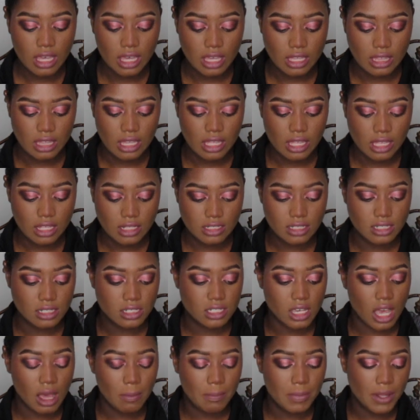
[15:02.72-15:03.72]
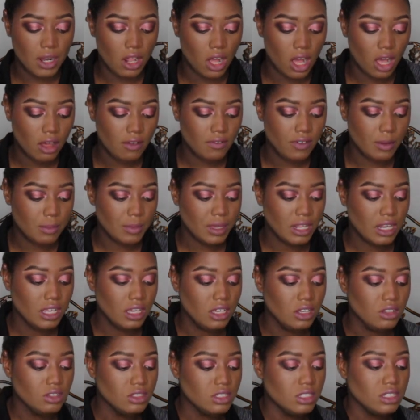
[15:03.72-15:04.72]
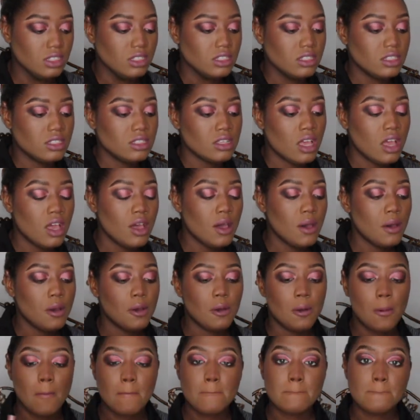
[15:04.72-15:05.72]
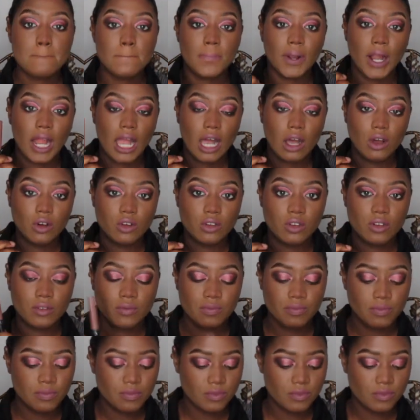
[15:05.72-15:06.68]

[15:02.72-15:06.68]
And then to top it off, I'm going to use this brown